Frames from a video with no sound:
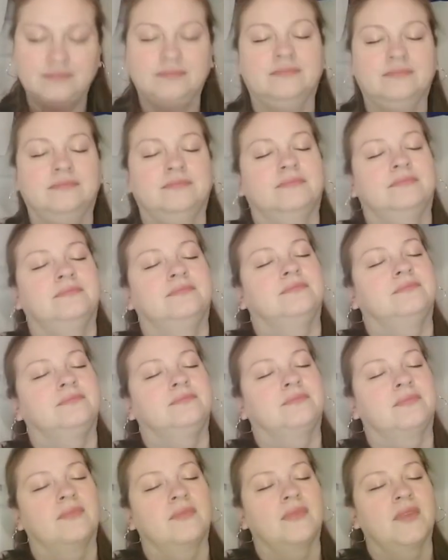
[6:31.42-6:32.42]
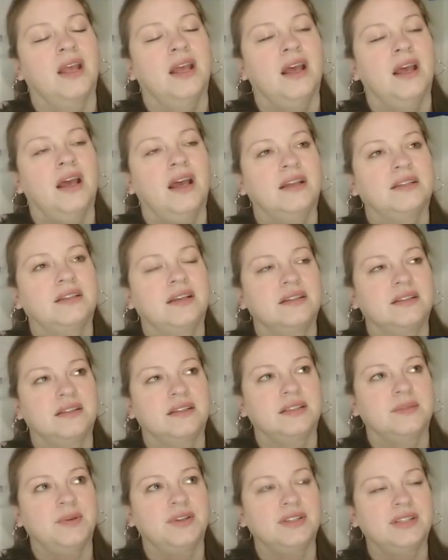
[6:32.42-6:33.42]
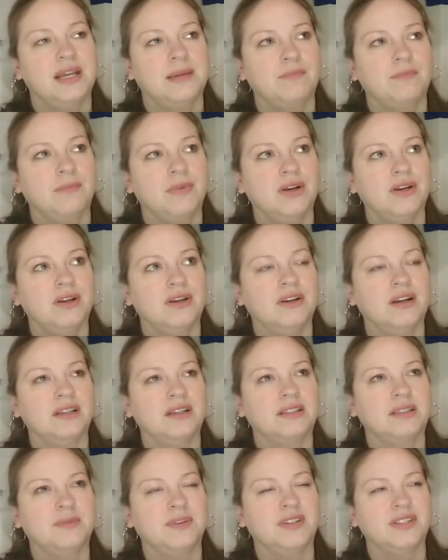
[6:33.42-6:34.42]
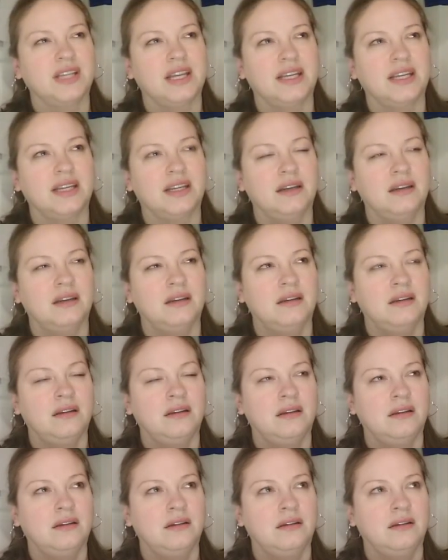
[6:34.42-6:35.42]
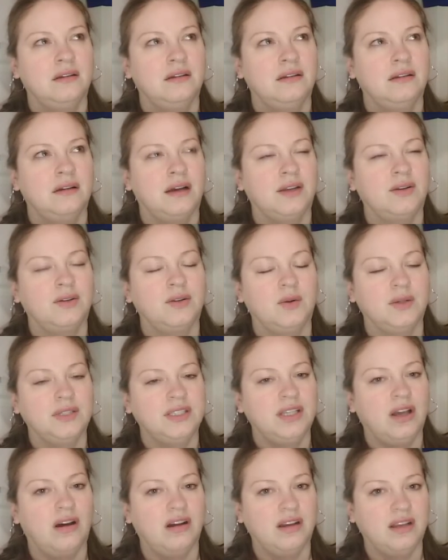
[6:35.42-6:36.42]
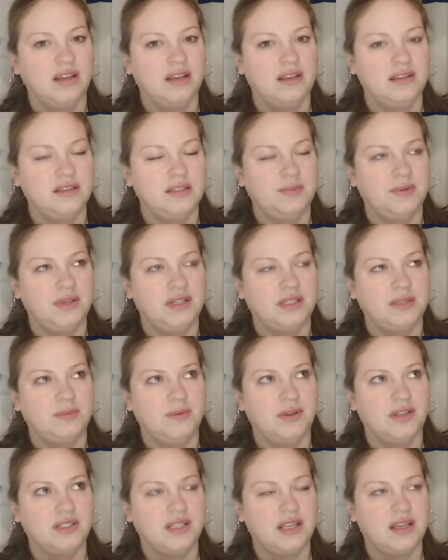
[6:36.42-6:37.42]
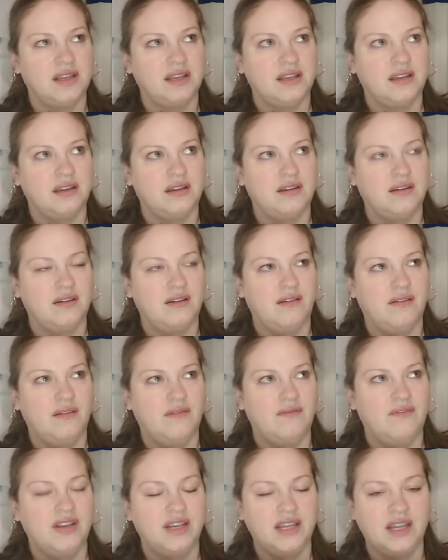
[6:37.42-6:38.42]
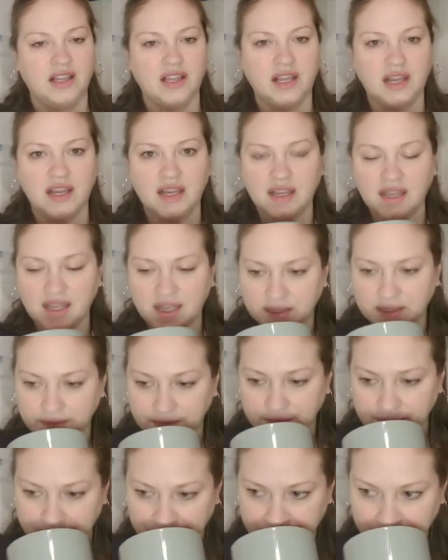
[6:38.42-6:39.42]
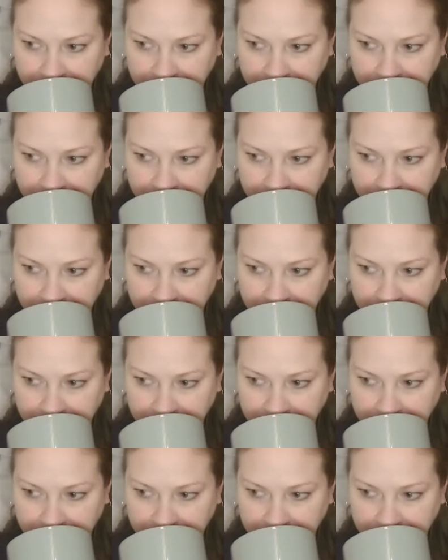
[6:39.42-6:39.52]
It does. It smells like myrrh. It smells like, I don't know what tonka is, but it smells like vanilla and